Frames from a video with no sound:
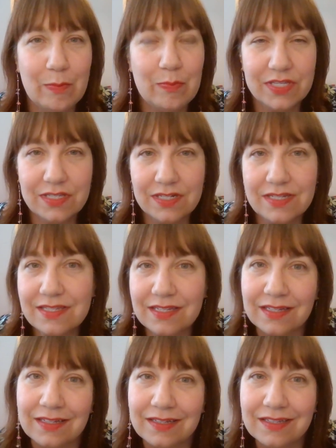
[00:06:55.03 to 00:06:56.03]

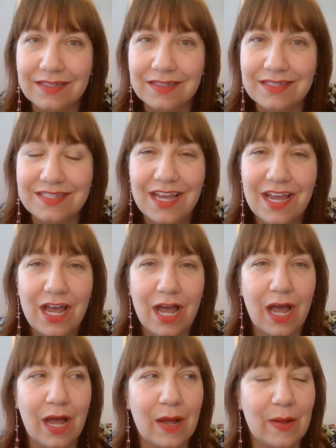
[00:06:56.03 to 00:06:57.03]
businesses
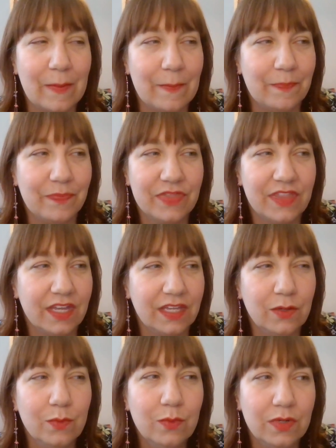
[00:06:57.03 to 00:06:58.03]
that
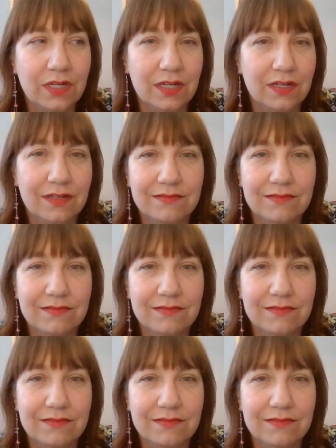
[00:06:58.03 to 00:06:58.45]
you wouldn't